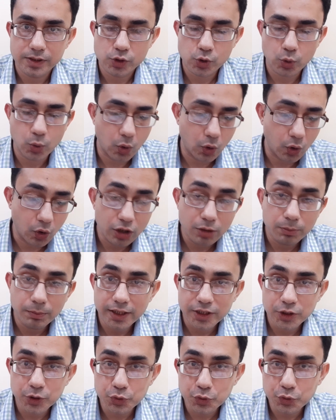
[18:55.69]
So all
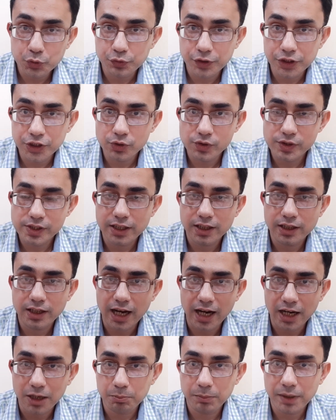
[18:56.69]
my YouTube videos here
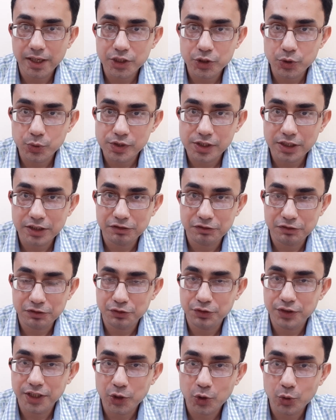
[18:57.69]
are made using
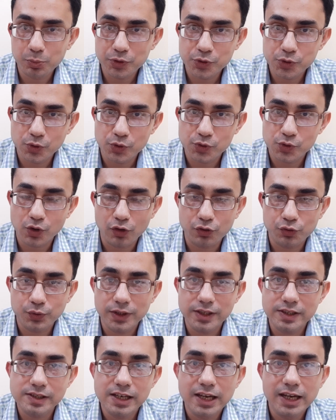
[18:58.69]
free and open source
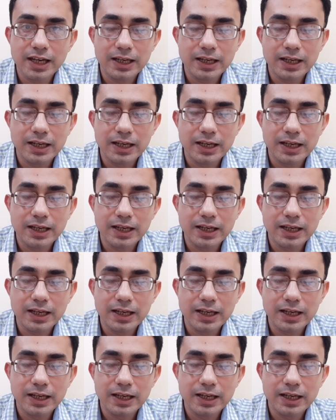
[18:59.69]
softwares,